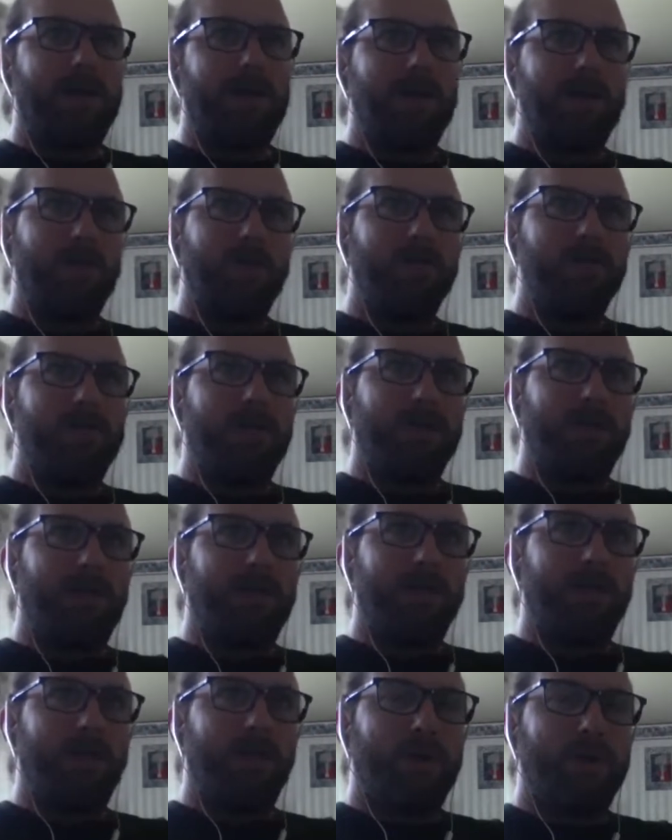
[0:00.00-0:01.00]
it using that
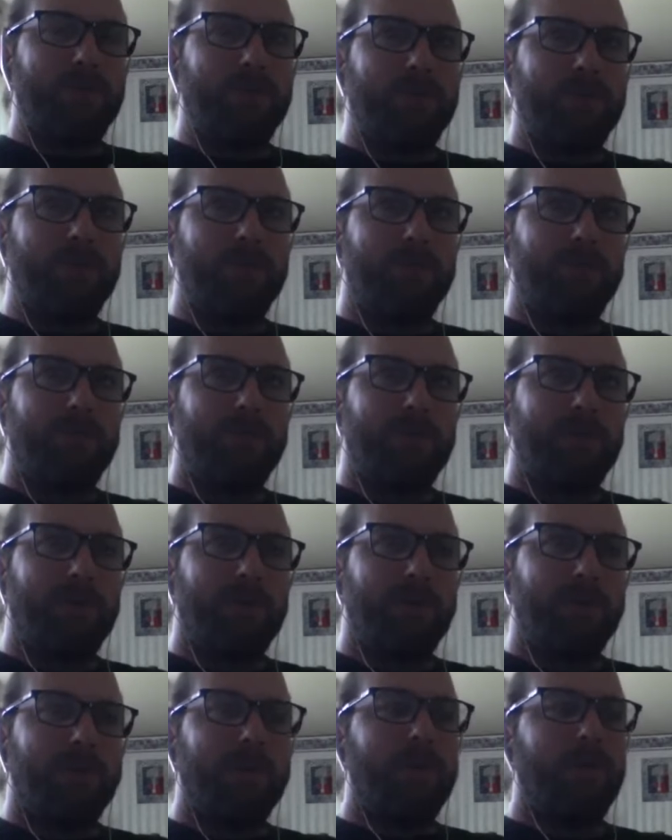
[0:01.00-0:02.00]
equation,
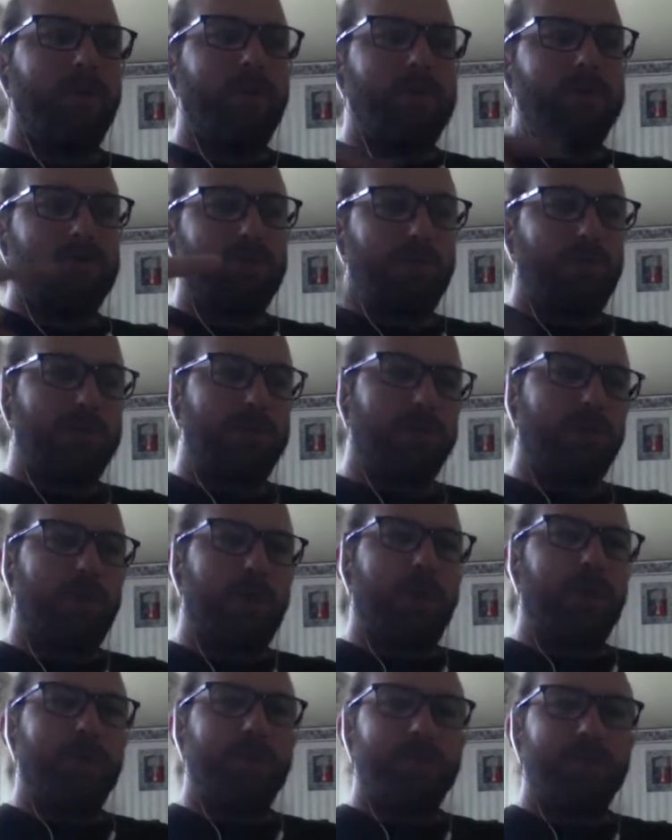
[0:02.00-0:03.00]
the equation we
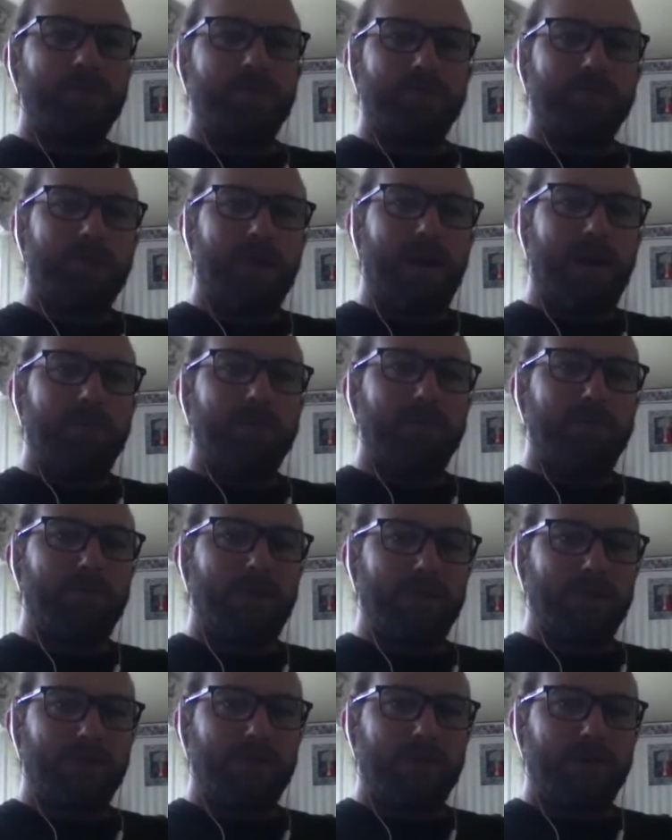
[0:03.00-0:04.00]
derived after
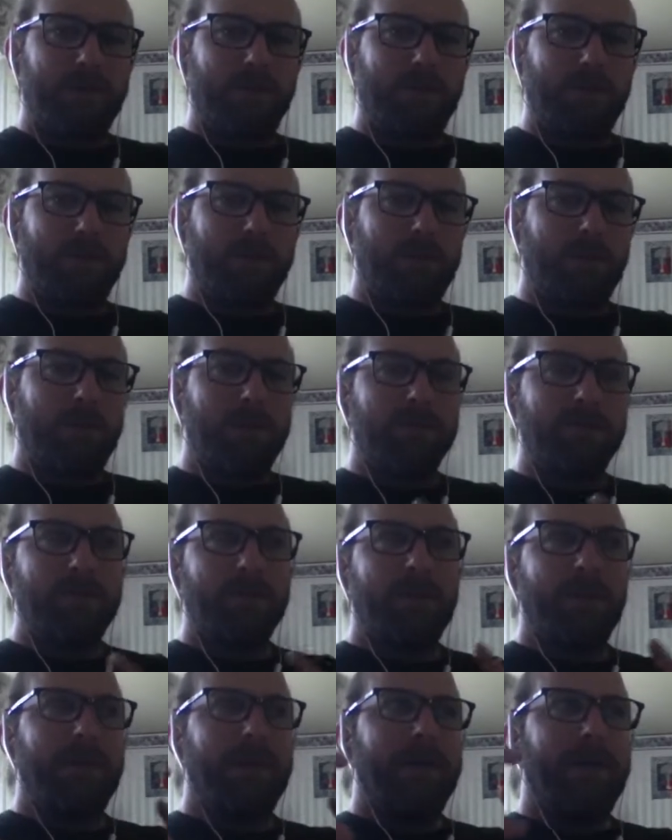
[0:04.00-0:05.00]
measuring the wood blocks,
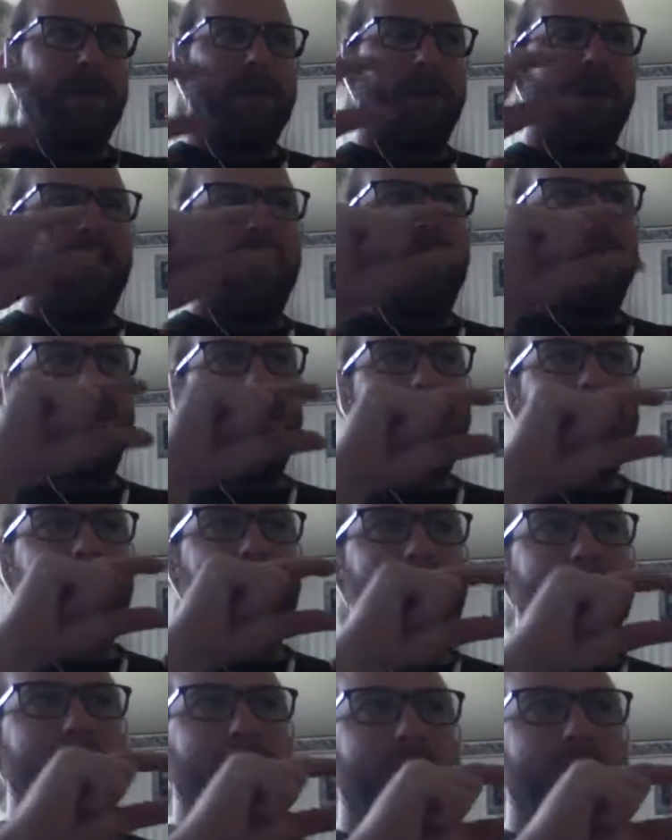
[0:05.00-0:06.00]
and it tended to